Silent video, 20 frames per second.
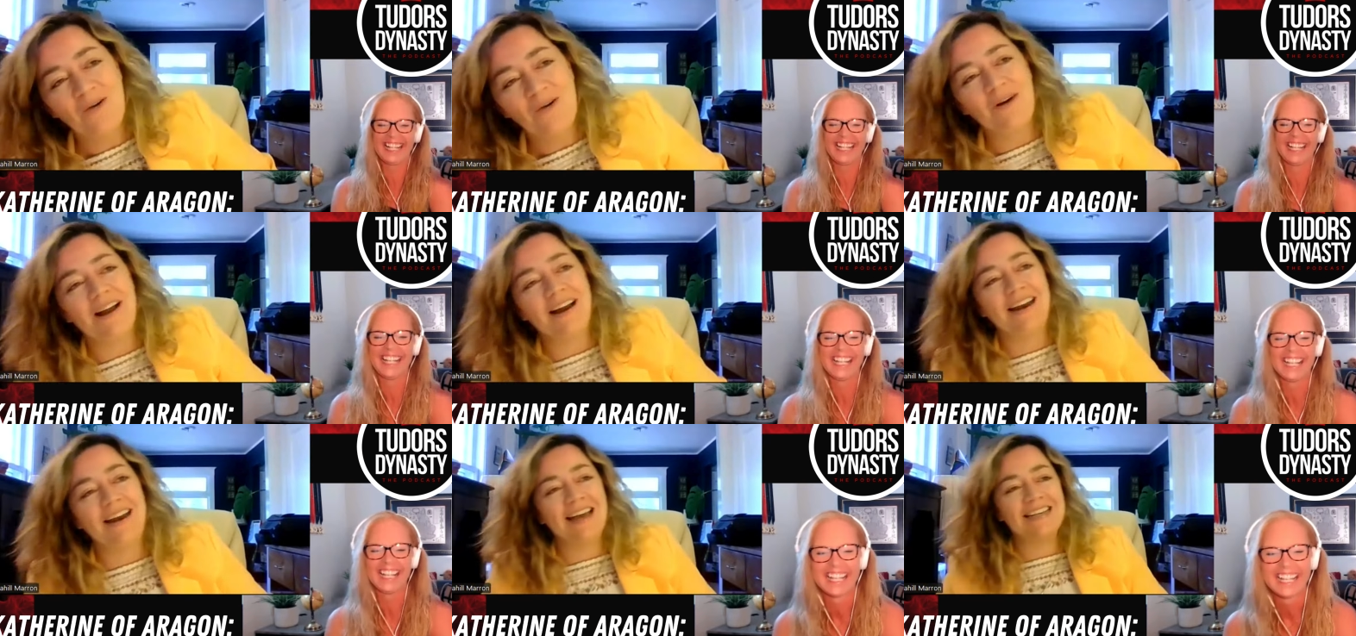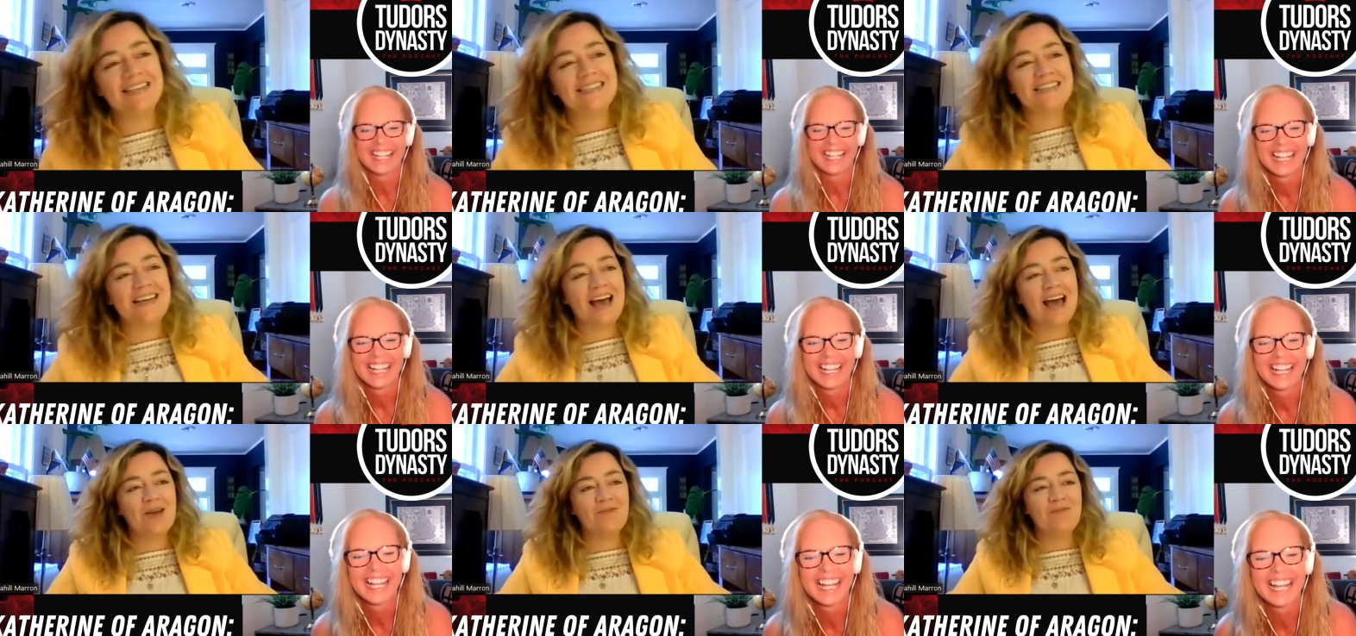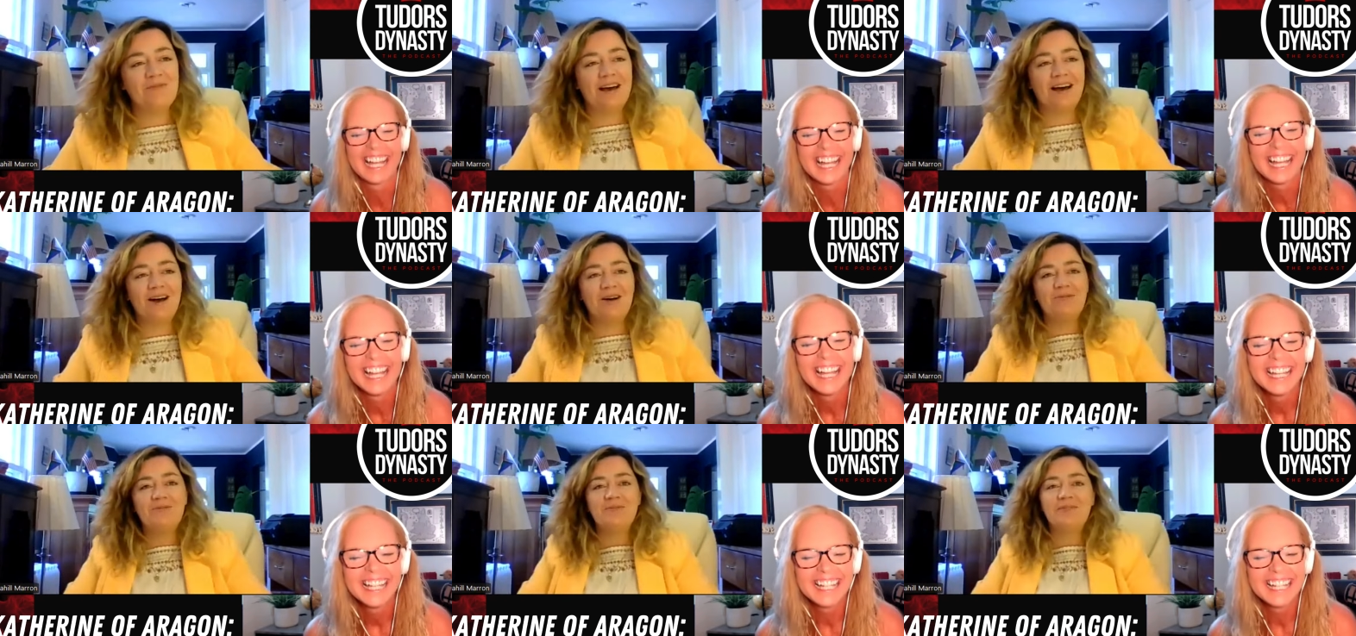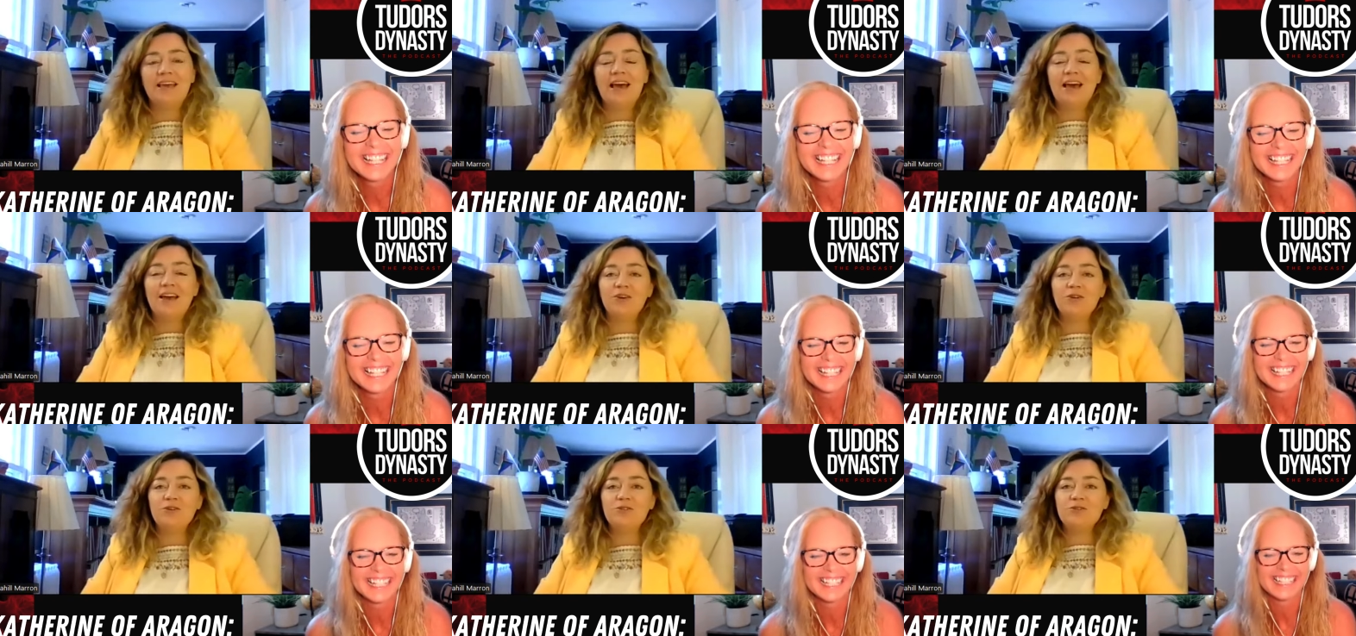Speaker 1: well next time um yeah
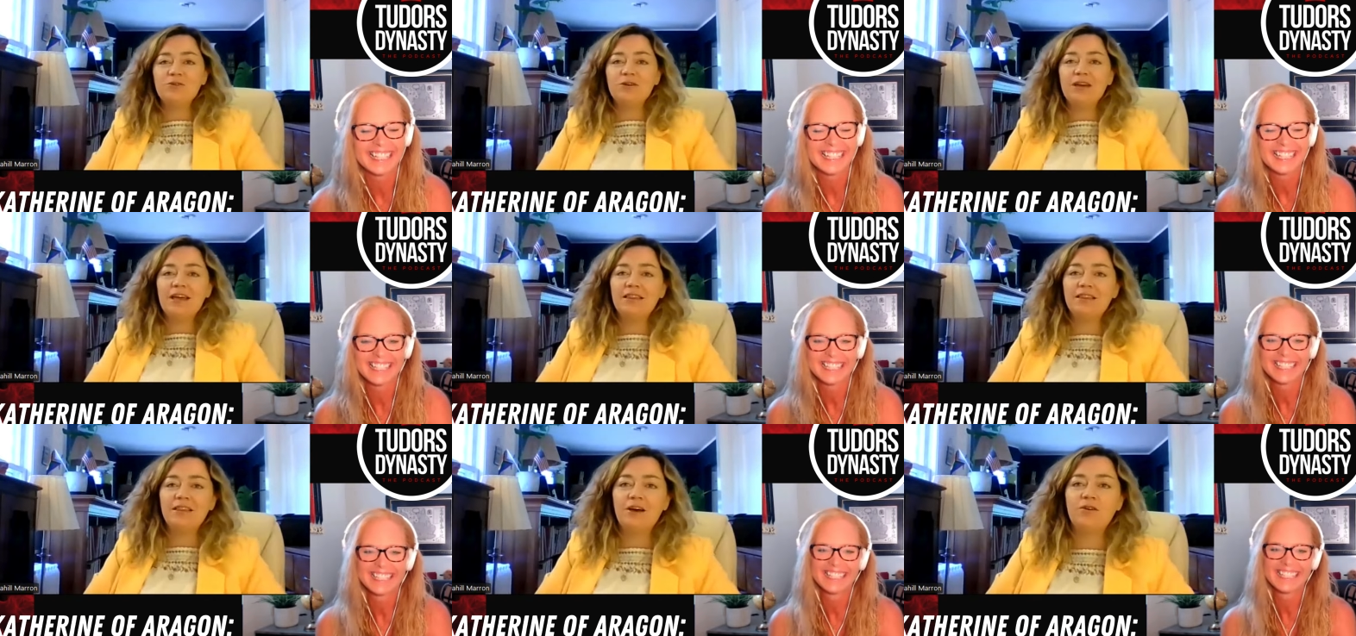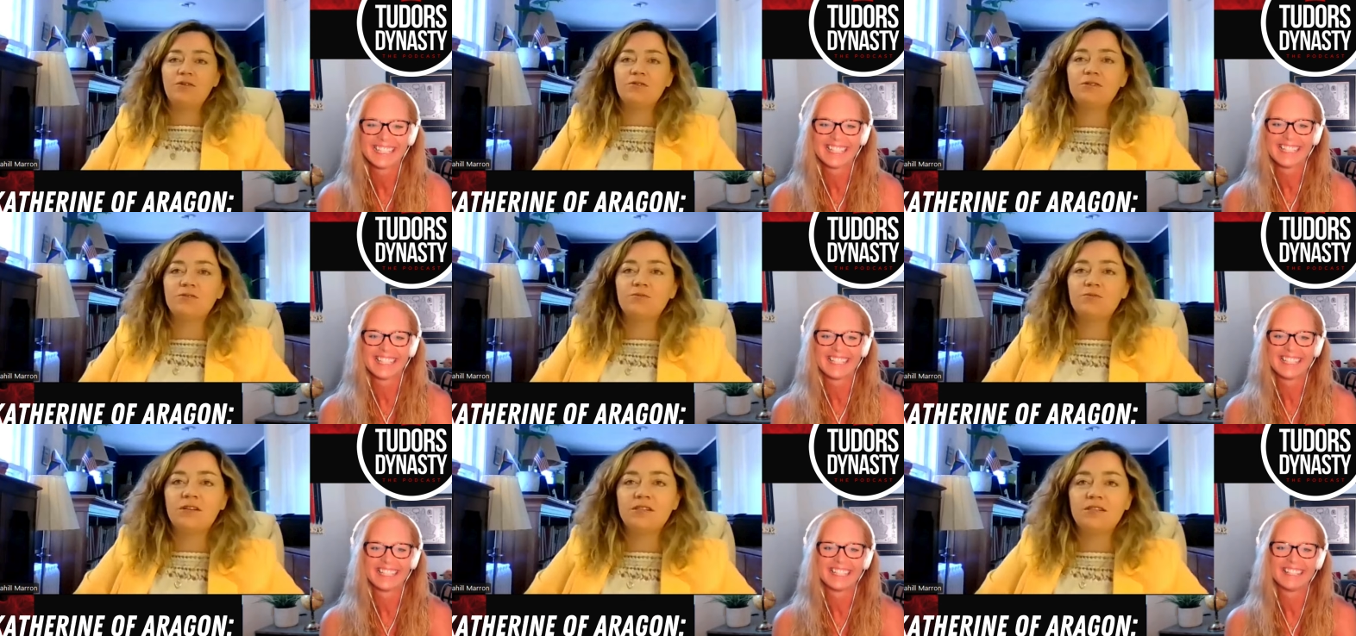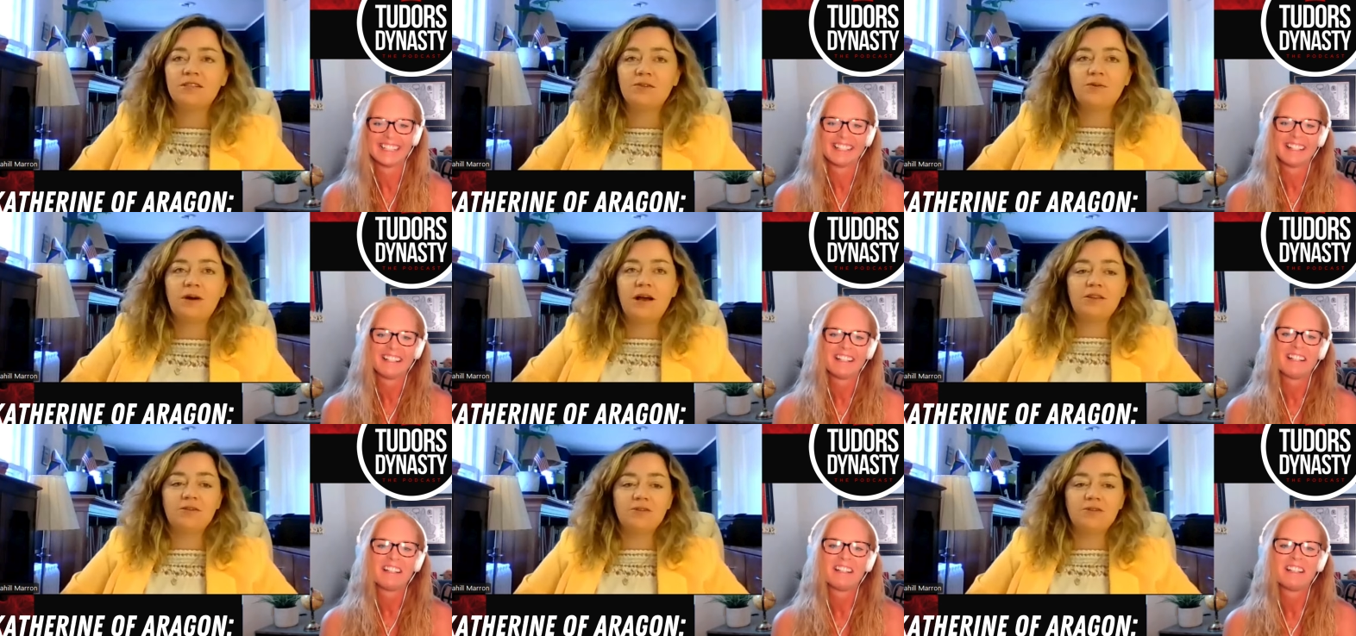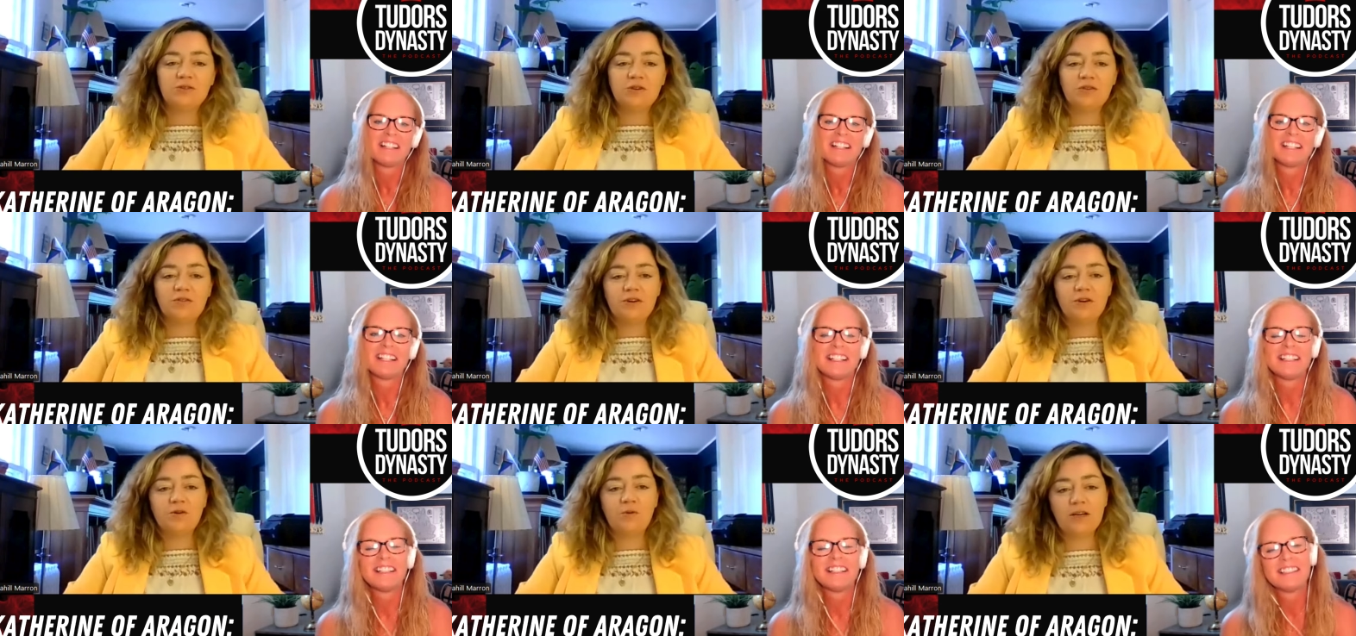you do get those once in a while those trivia